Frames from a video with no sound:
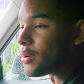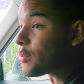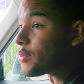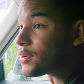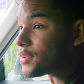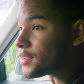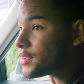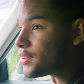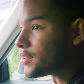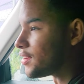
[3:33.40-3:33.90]
I
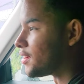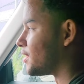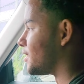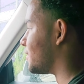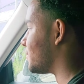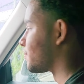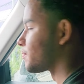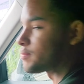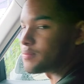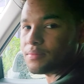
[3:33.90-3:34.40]
want to get
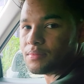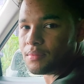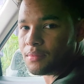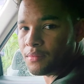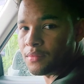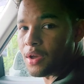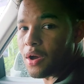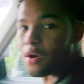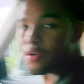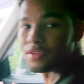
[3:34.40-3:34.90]
ready.
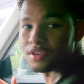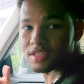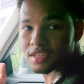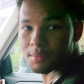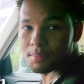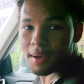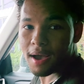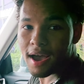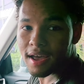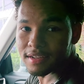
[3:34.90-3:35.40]
Oh, this
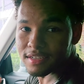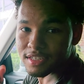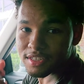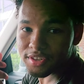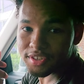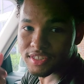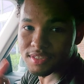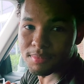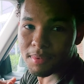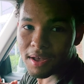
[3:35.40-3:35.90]
is behind the
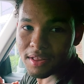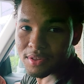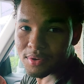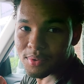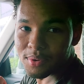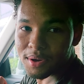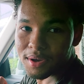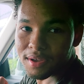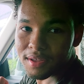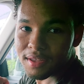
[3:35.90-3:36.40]
scenes, by the
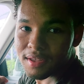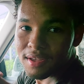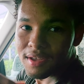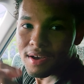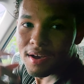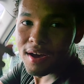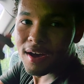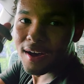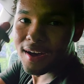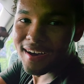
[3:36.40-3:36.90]
way.
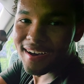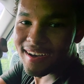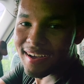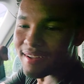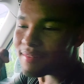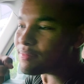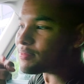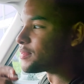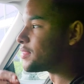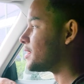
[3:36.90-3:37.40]

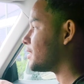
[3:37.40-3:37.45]
Uh,